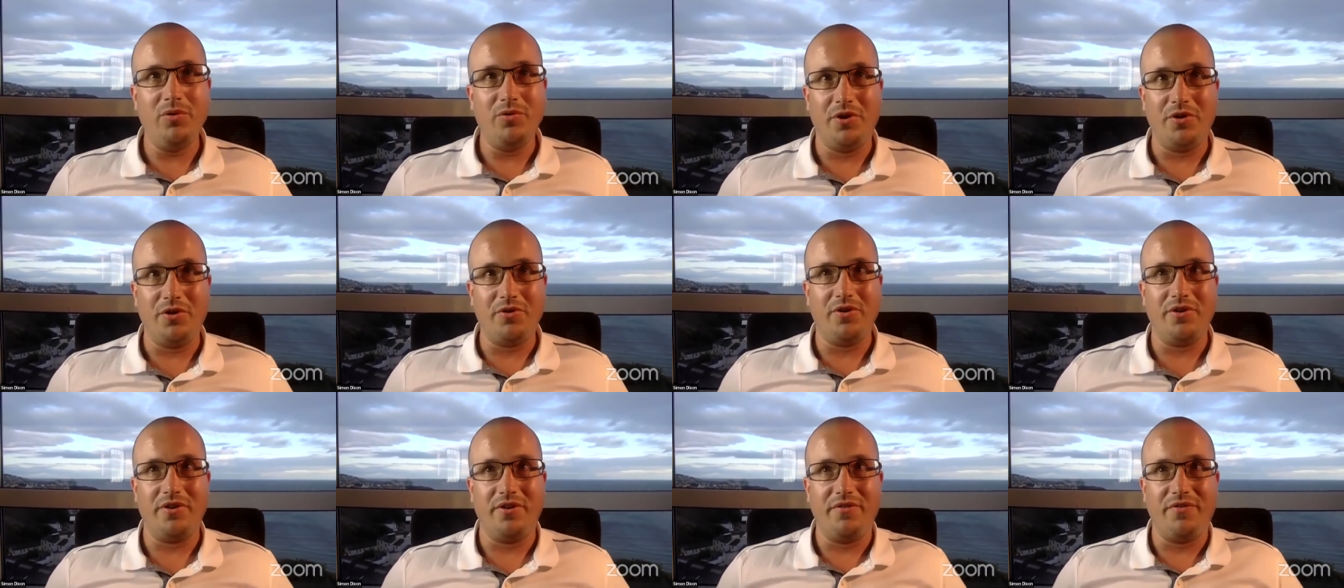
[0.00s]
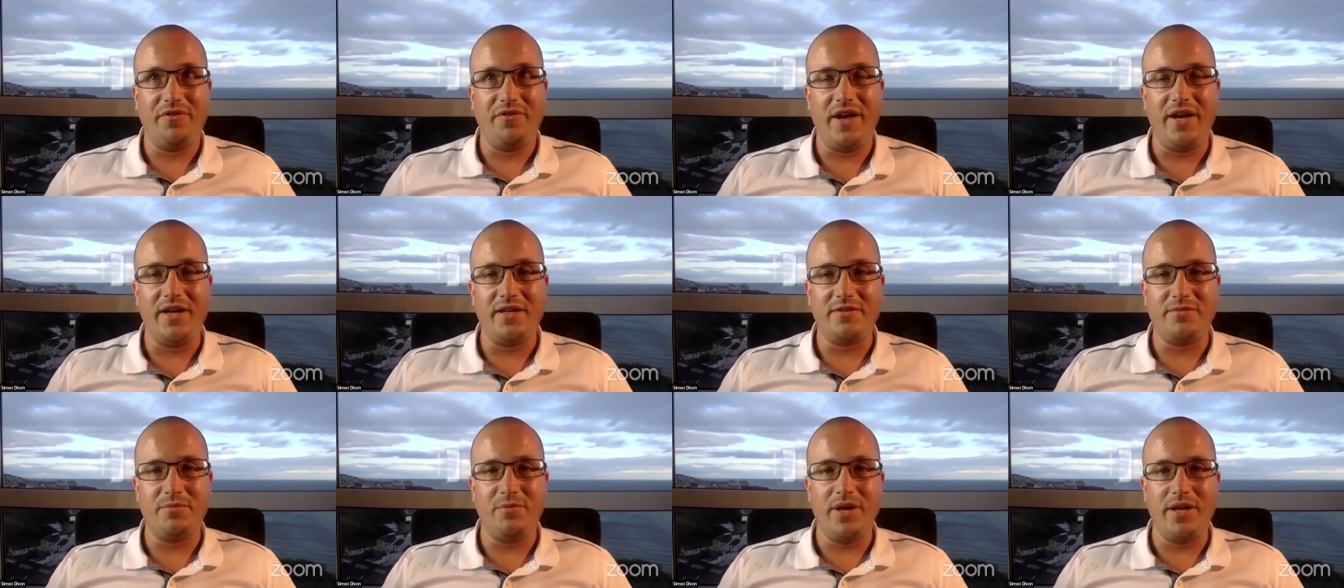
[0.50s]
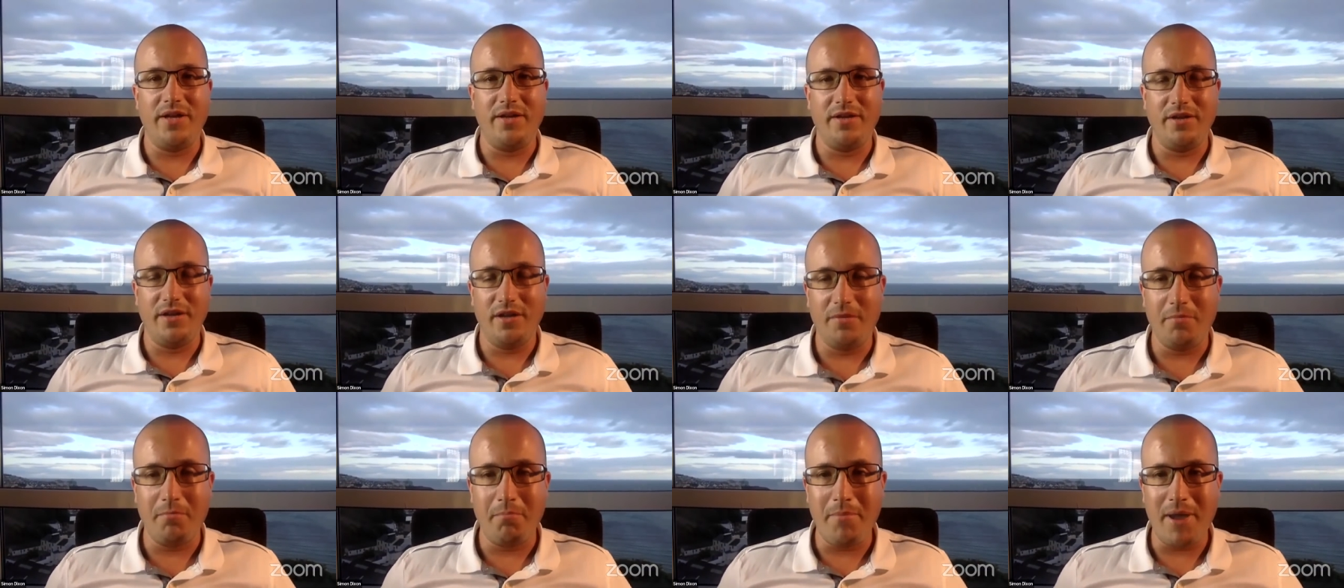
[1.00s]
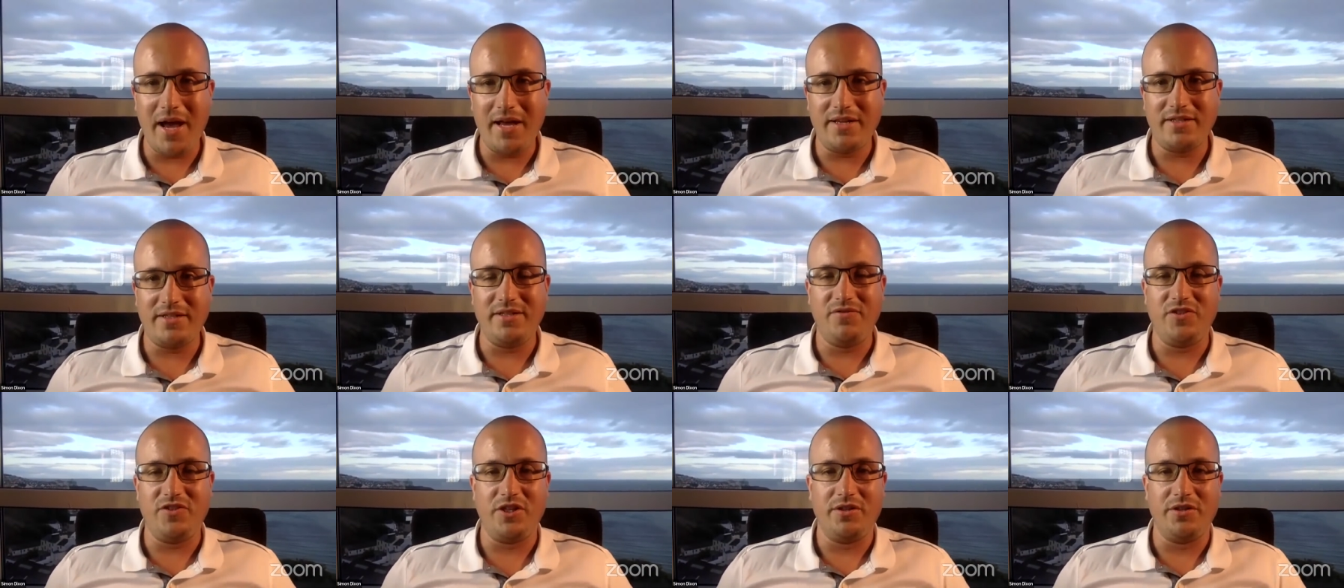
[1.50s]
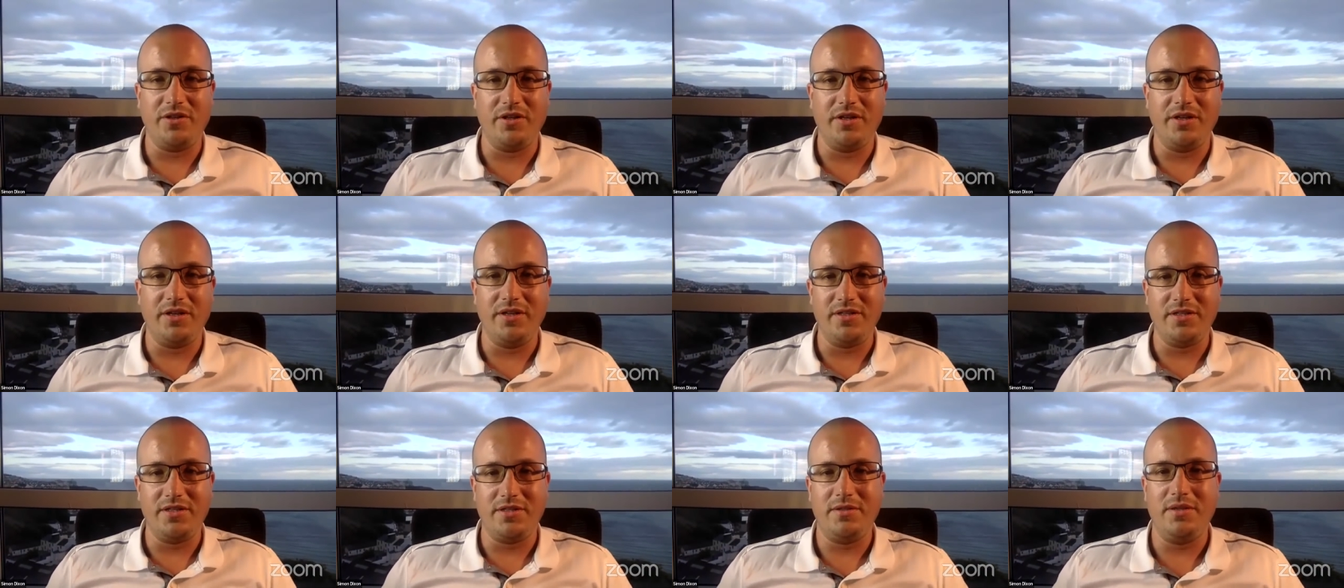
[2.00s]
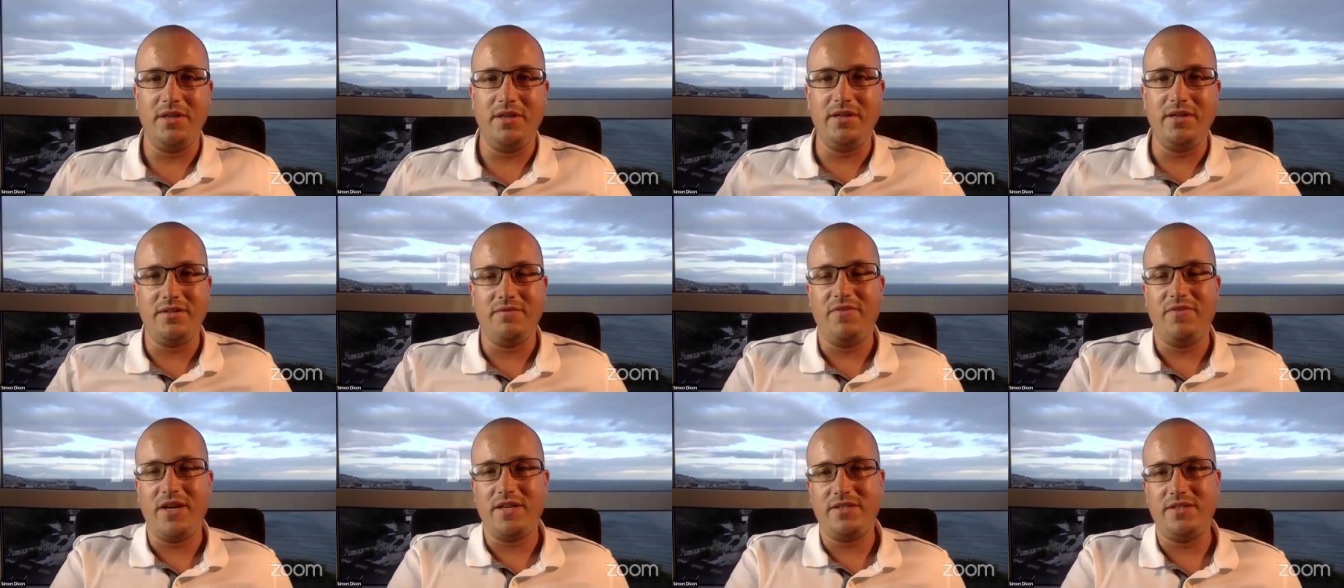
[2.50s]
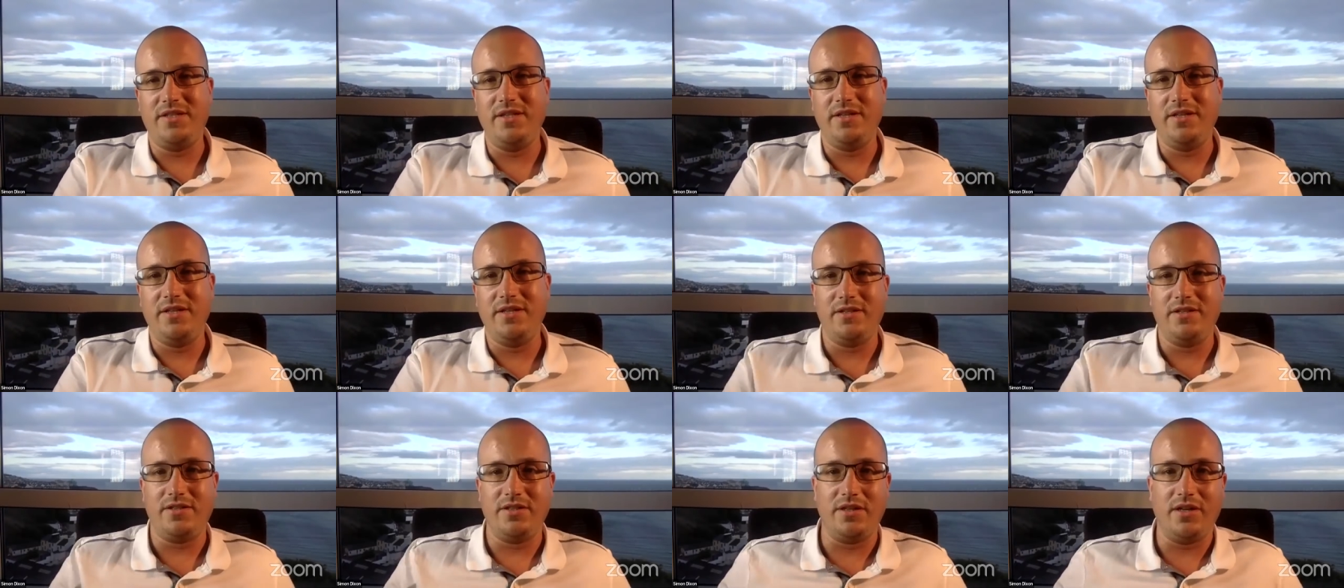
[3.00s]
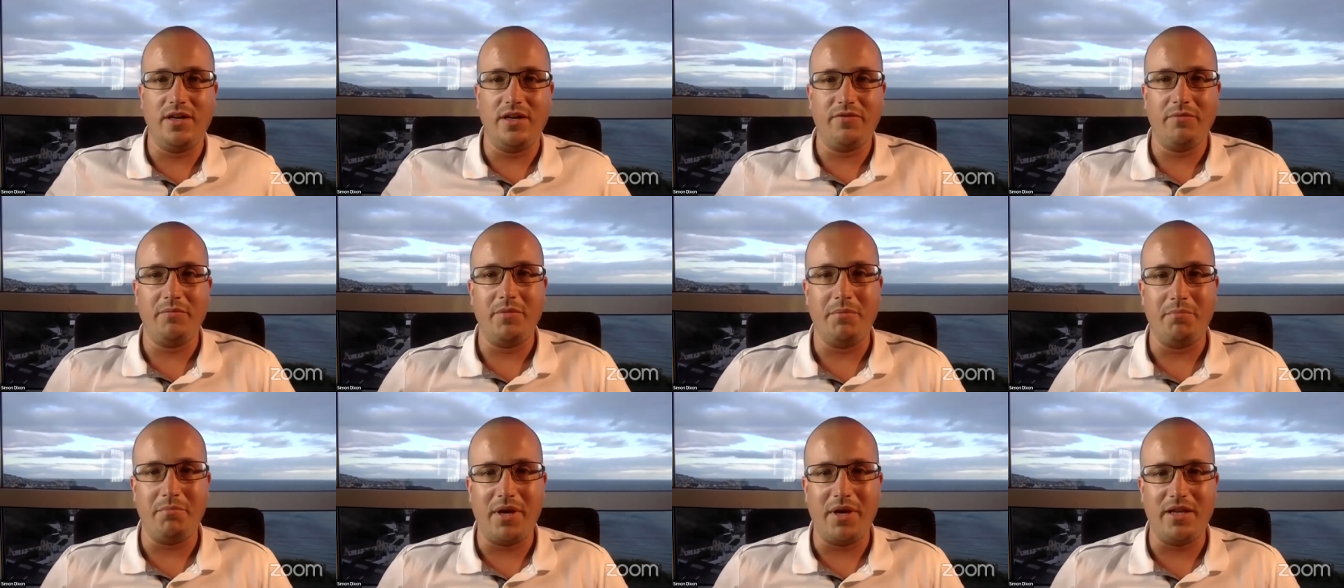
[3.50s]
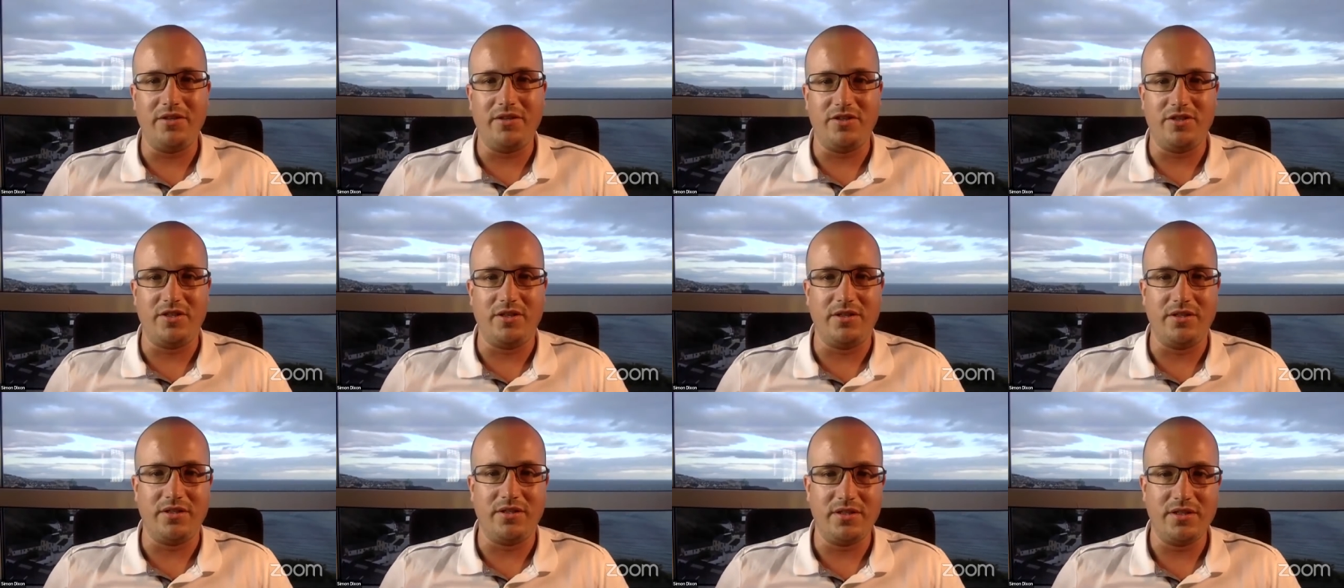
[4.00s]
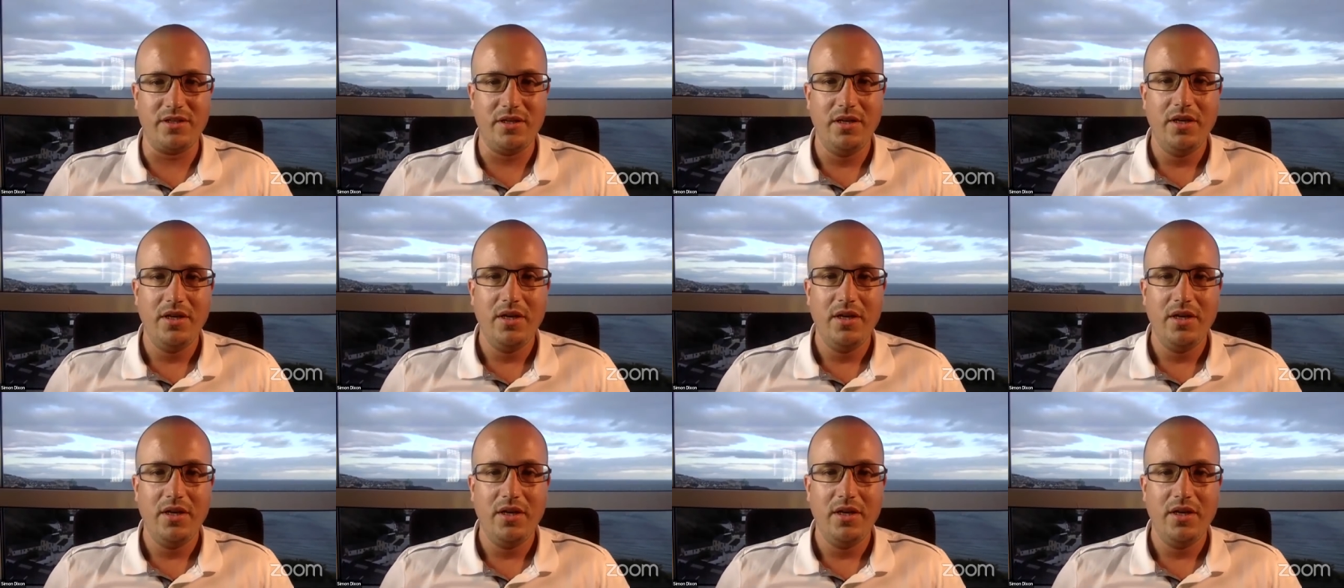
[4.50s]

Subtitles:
knock-on effect when a massive chunk is invested into government pensions,